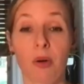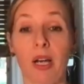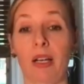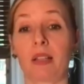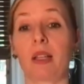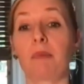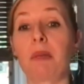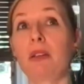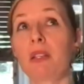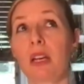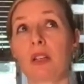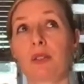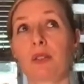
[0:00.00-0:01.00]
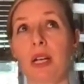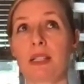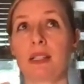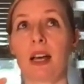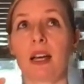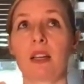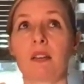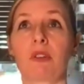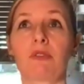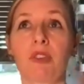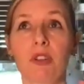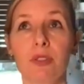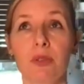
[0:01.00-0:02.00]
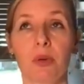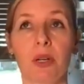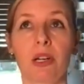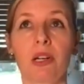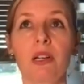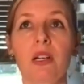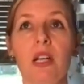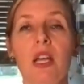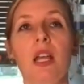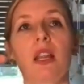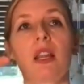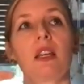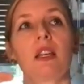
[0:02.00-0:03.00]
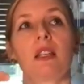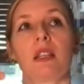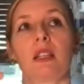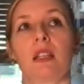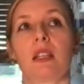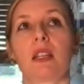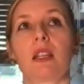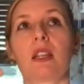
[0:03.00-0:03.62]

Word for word: Okay, let me address that in reverse order. The